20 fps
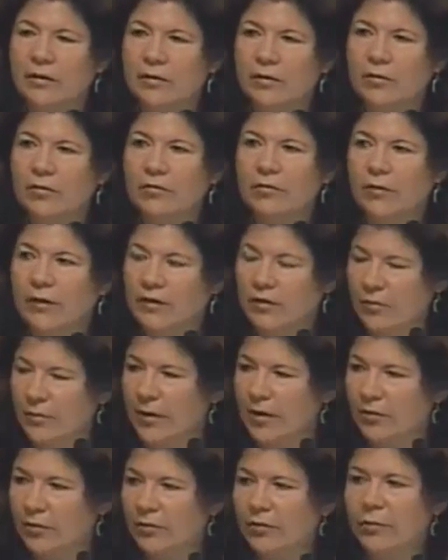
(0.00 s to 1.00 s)
Unified
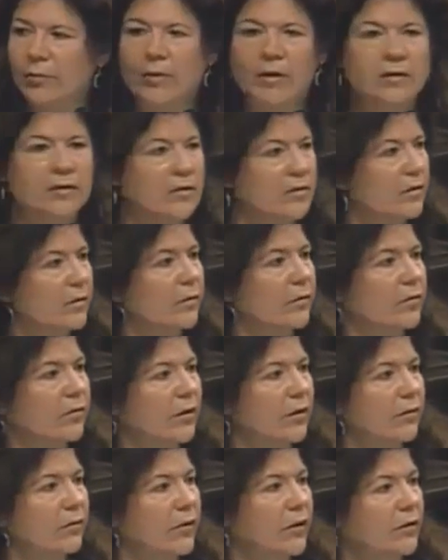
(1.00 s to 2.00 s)
Command Response, so
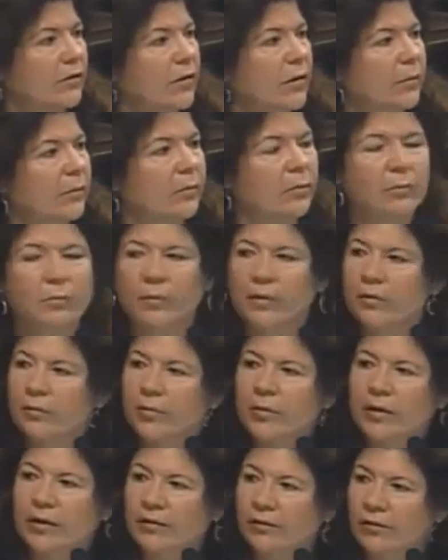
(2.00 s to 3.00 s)
safety teams would be in
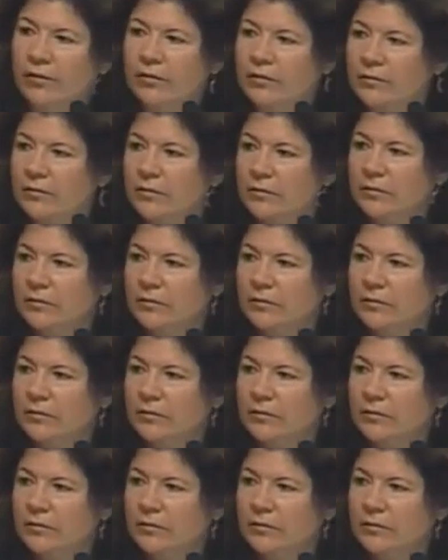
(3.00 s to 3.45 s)
place.